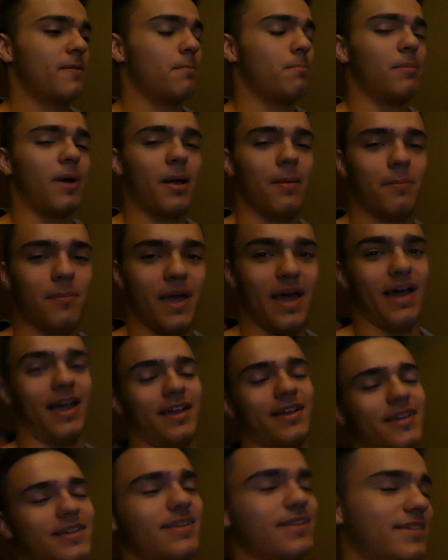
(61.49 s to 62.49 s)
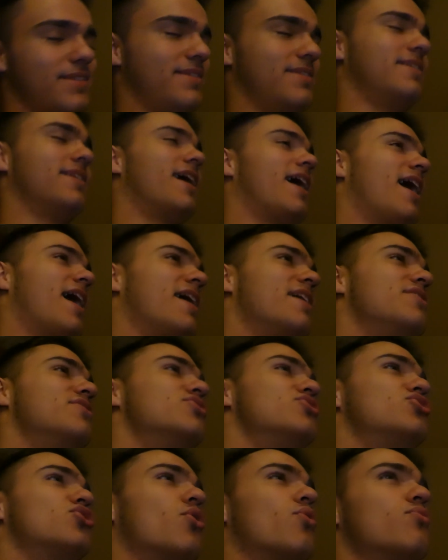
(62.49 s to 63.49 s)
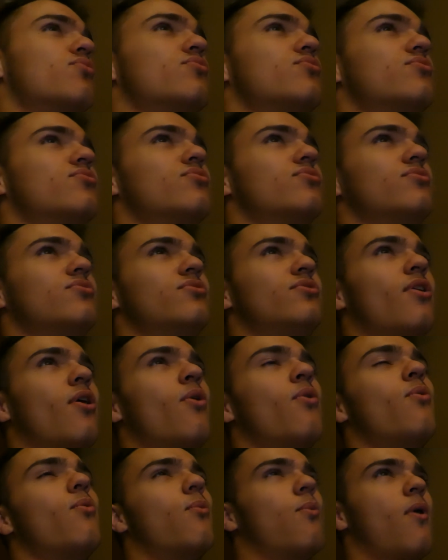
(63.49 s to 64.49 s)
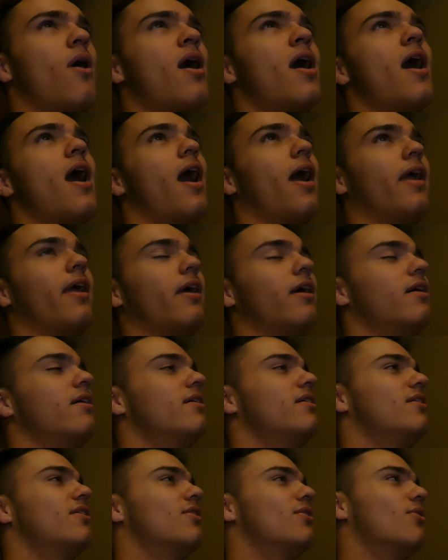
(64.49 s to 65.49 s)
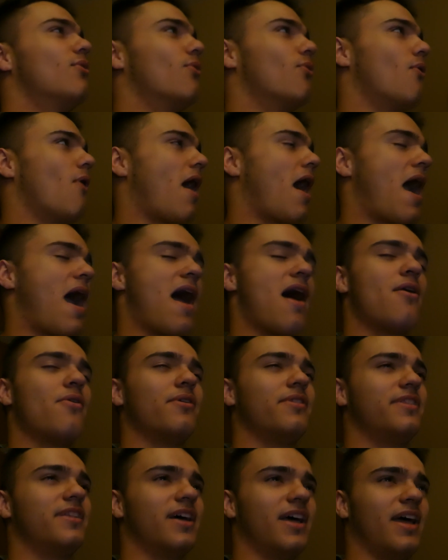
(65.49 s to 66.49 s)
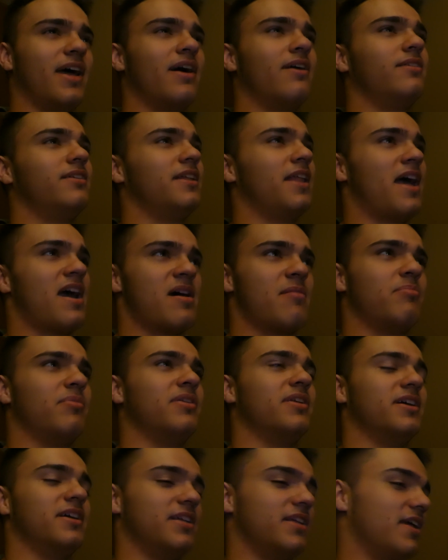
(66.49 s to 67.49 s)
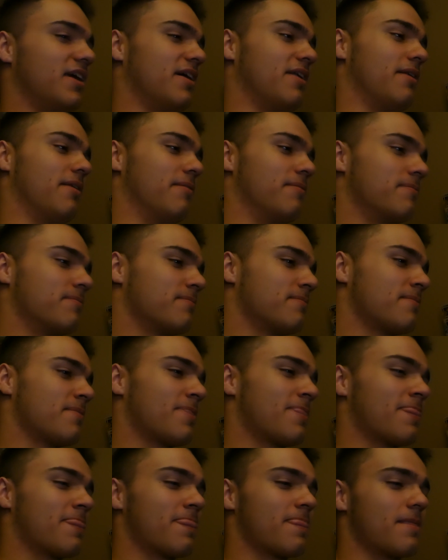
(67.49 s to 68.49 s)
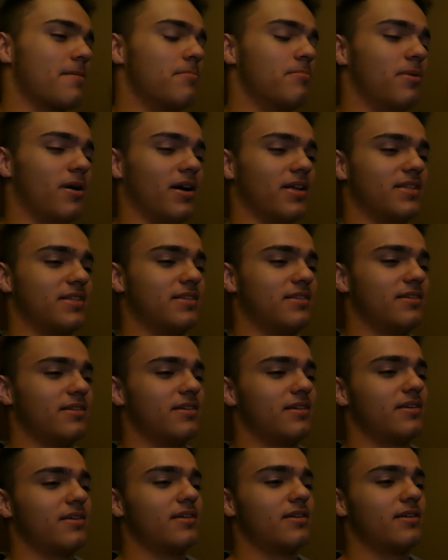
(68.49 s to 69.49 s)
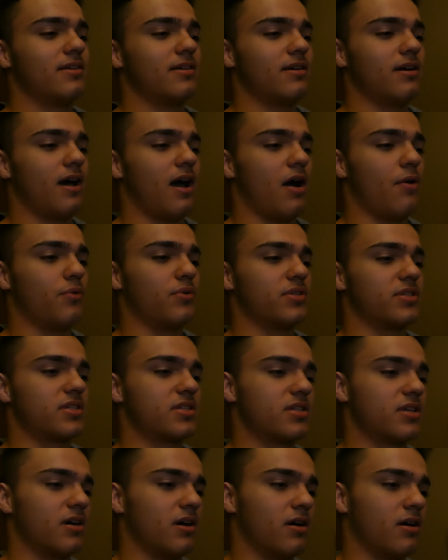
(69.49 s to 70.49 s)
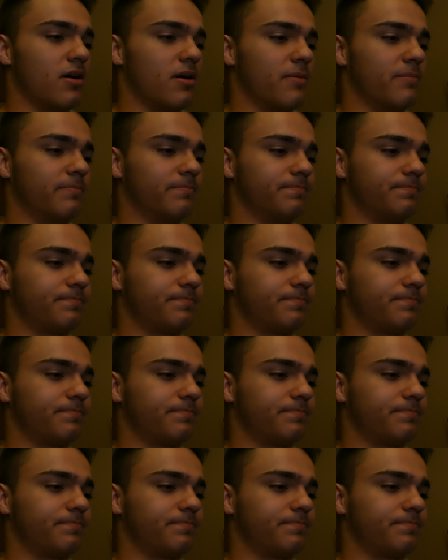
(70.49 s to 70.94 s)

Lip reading: my back. I don't know why or how in the hell it happened again, but I was the